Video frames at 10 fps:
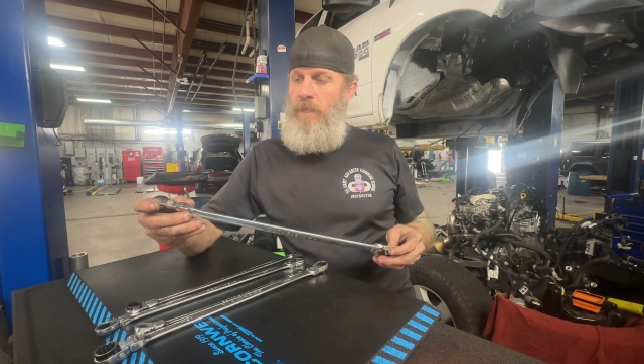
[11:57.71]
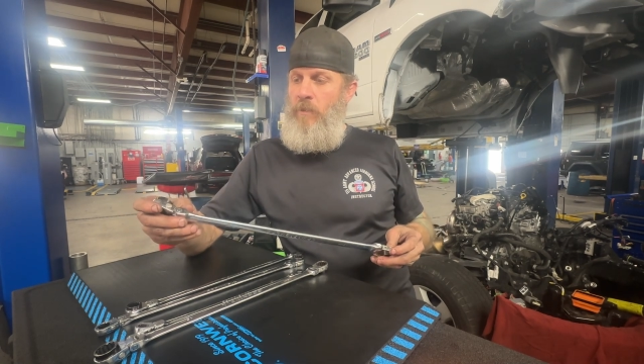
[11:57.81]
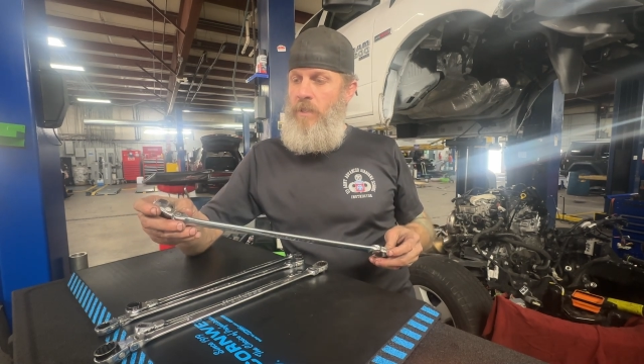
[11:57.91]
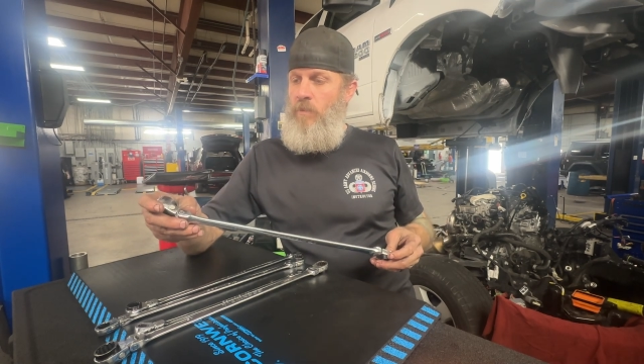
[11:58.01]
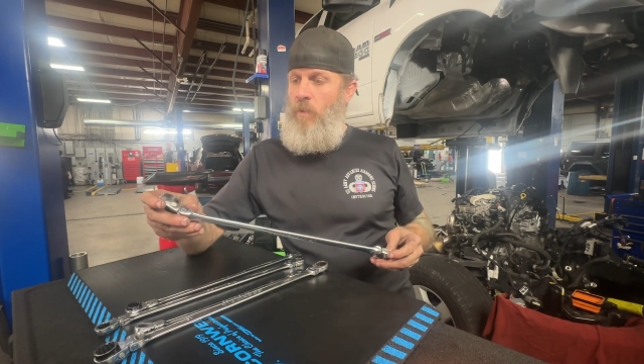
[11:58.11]
It
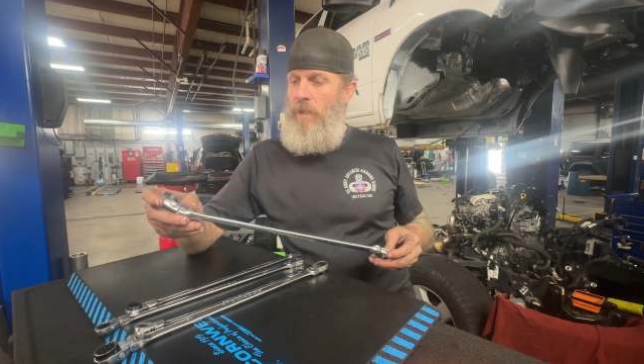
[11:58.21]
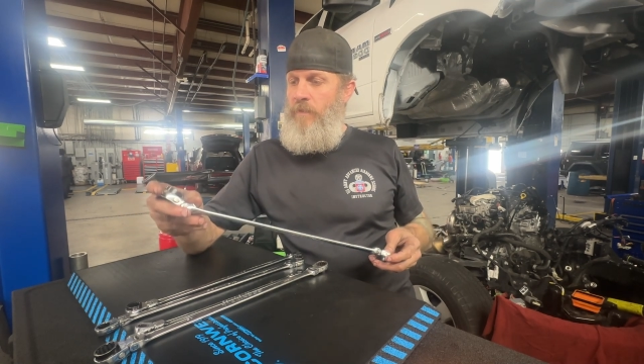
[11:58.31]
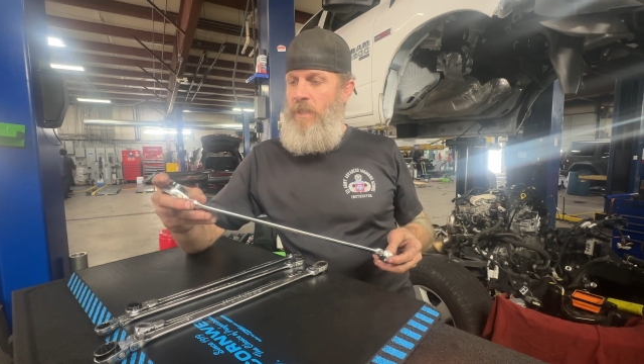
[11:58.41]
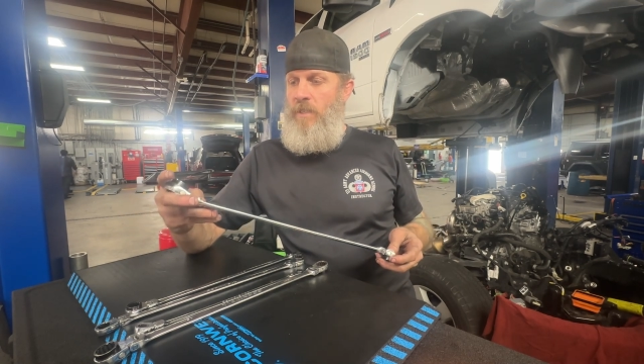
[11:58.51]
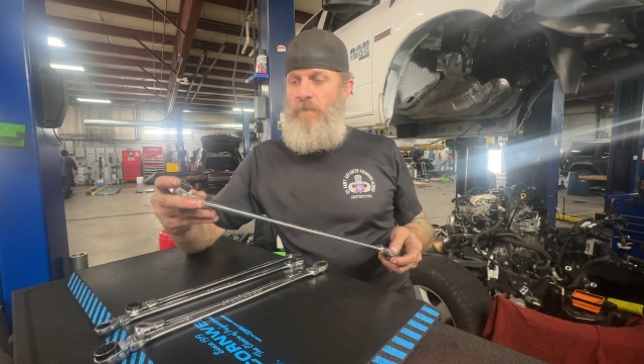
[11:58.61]
was one of
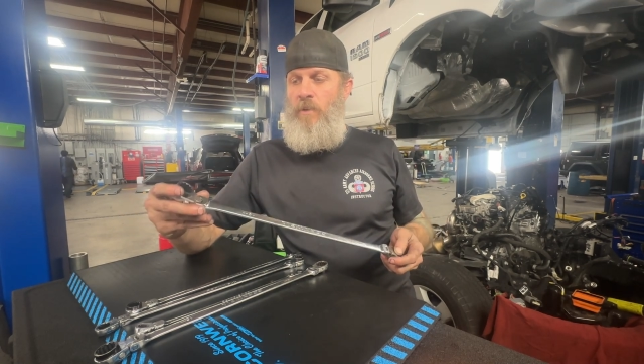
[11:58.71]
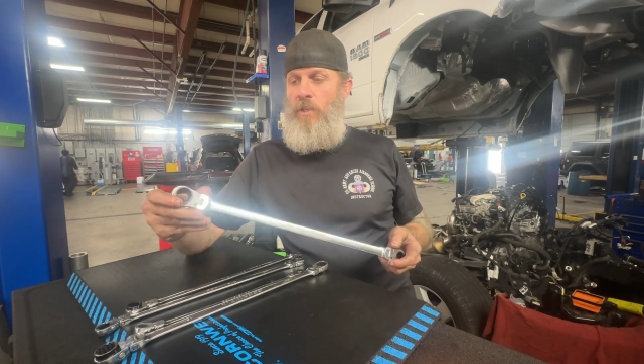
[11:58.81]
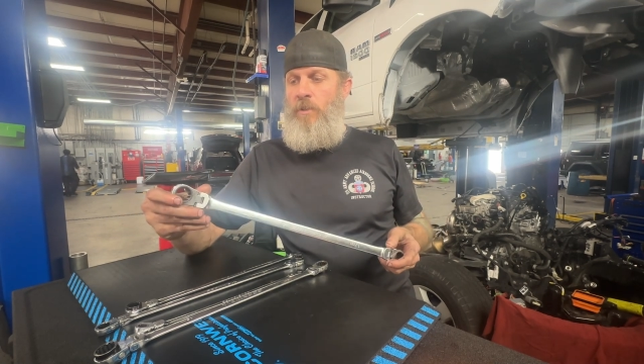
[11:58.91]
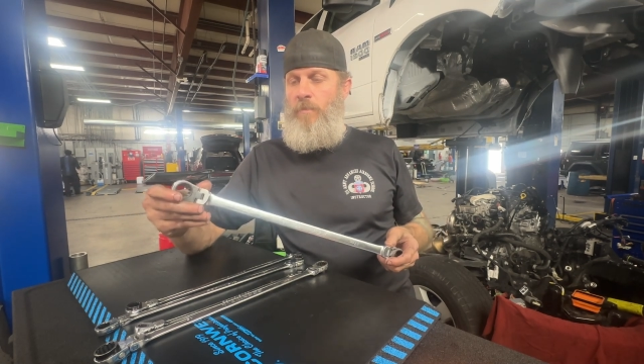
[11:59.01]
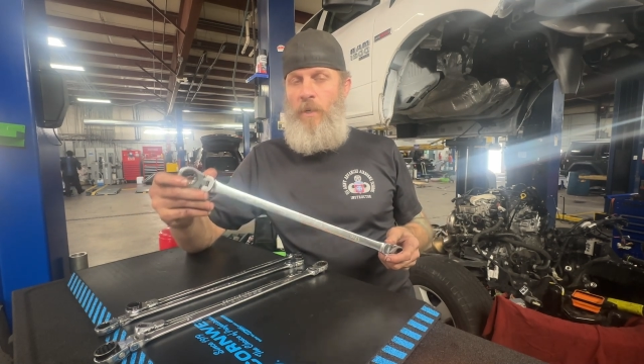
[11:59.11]
his
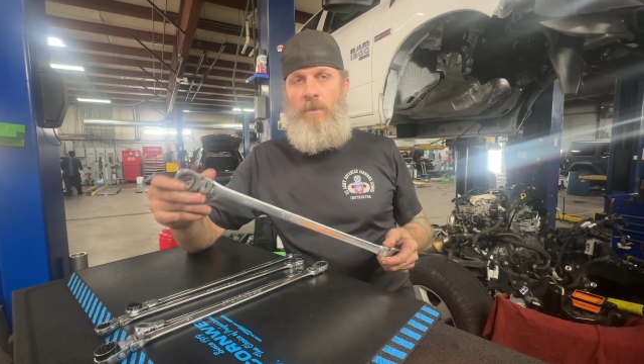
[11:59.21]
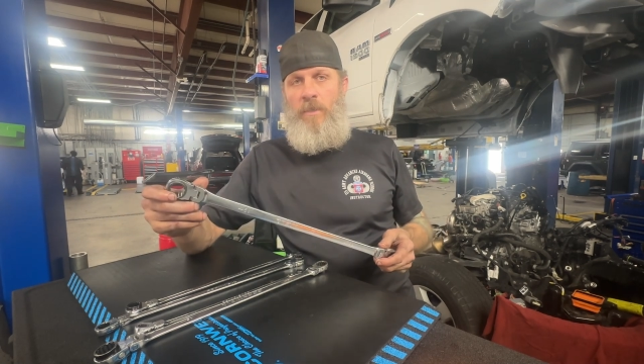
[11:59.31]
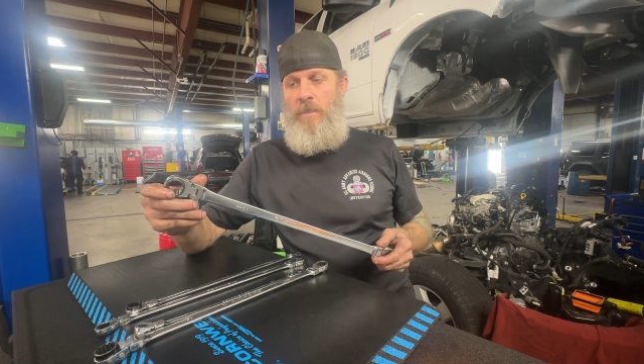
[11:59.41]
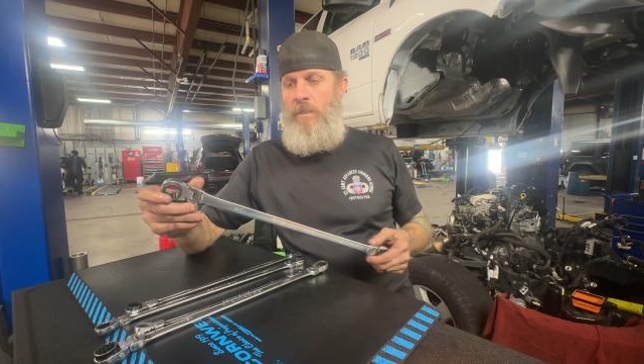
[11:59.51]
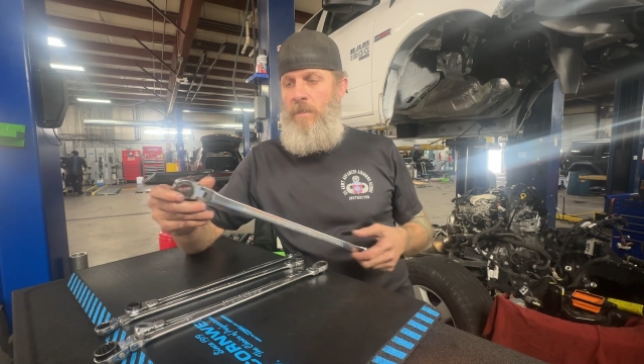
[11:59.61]
first purchases.